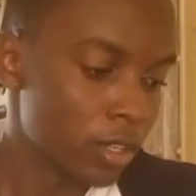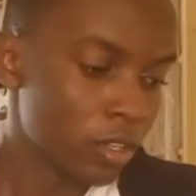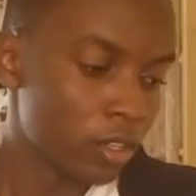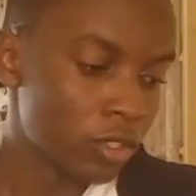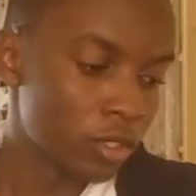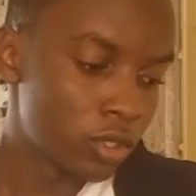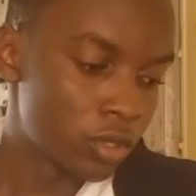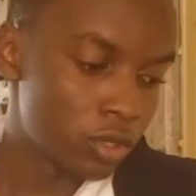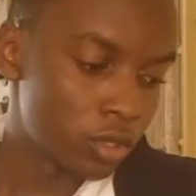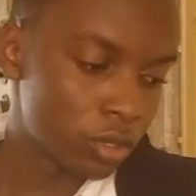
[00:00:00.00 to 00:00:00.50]

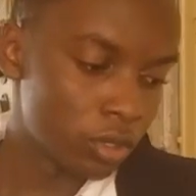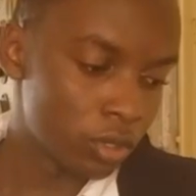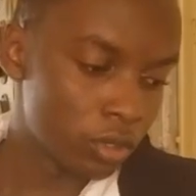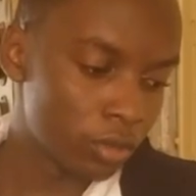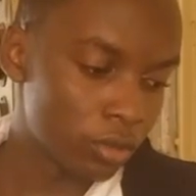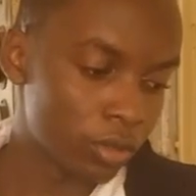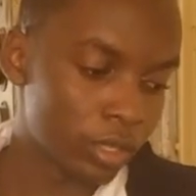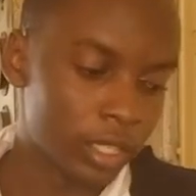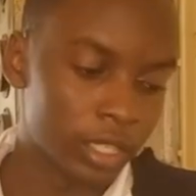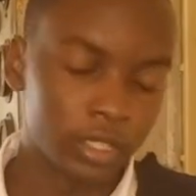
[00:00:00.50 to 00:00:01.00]

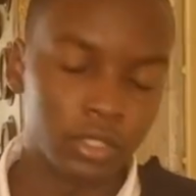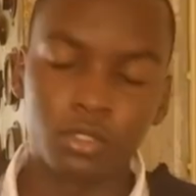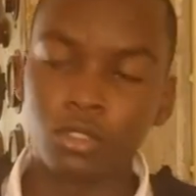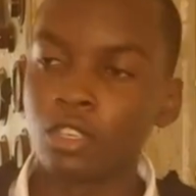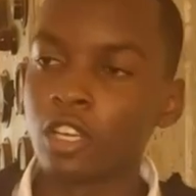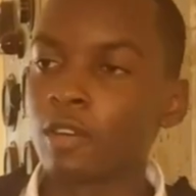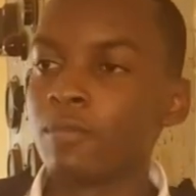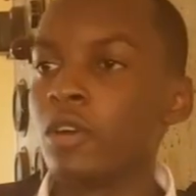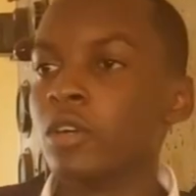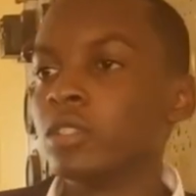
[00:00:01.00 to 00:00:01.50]
Also, we can
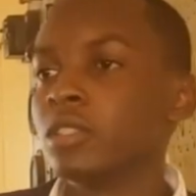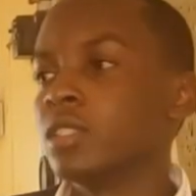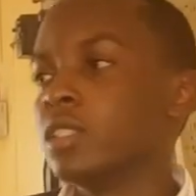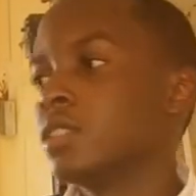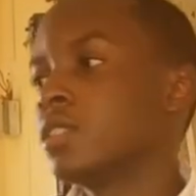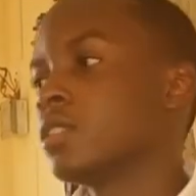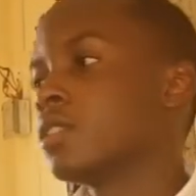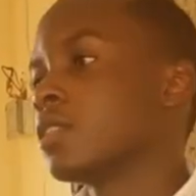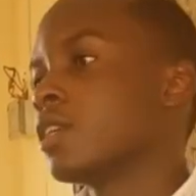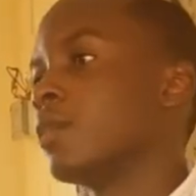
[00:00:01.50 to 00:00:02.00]
talk about
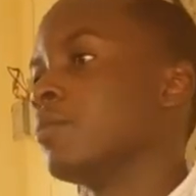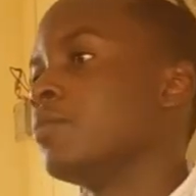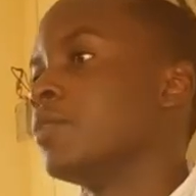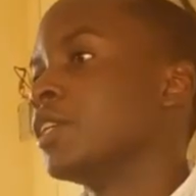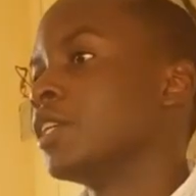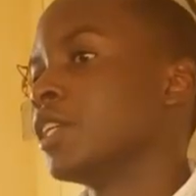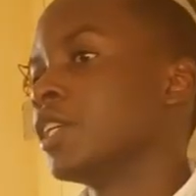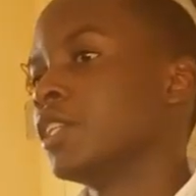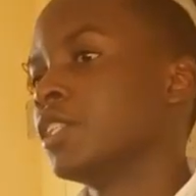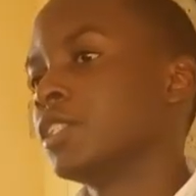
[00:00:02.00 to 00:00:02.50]
its
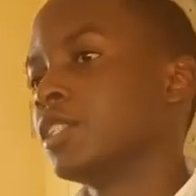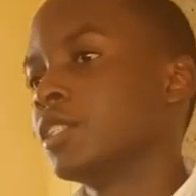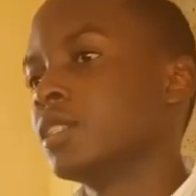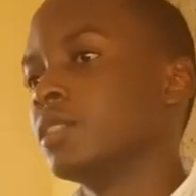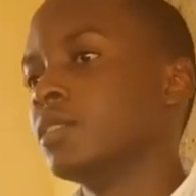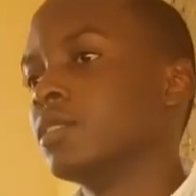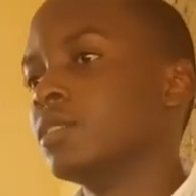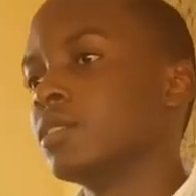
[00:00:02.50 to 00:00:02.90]
application.